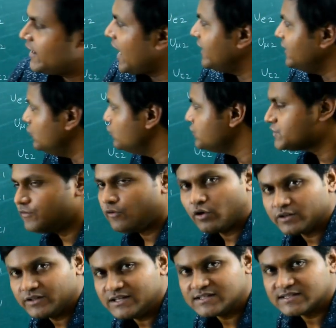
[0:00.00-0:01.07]
I used for
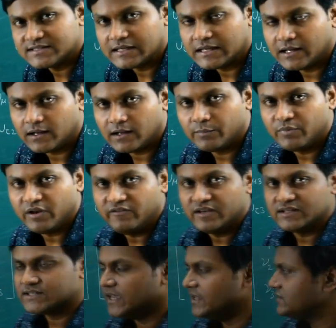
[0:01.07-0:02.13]
this
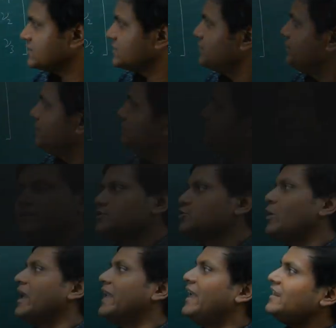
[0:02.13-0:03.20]
previous case.
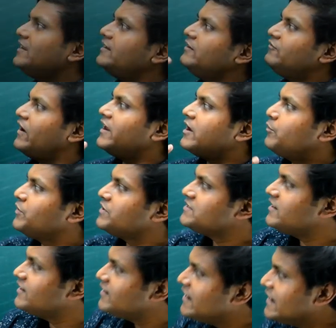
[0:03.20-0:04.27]
So again, if I
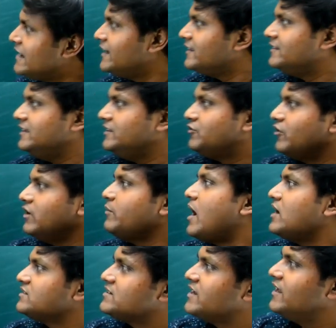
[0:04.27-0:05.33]
represent the three
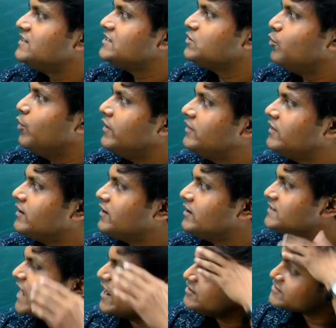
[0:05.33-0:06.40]
mass states with
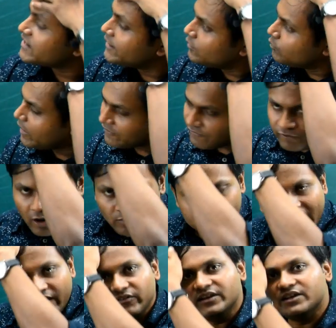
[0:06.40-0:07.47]
sinusoidal waveforms
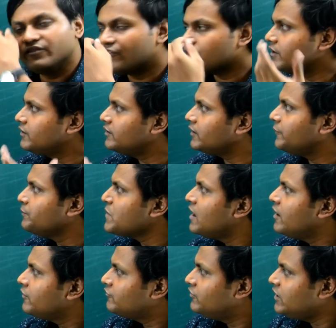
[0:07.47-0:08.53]
having different
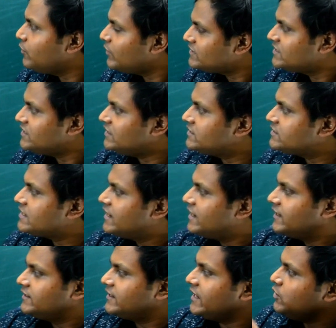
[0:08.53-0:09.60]
frequencies,
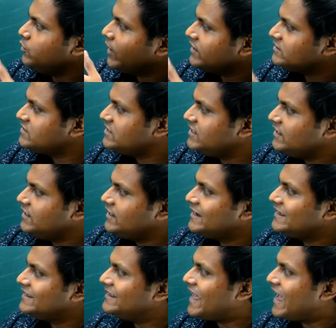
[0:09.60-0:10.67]
then you can see
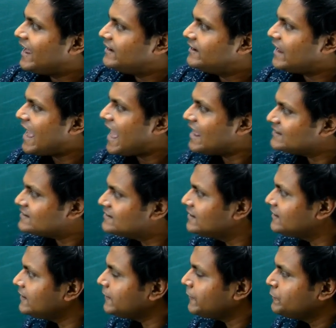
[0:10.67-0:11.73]
that as
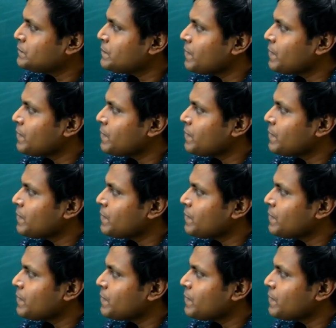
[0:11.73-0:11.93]
the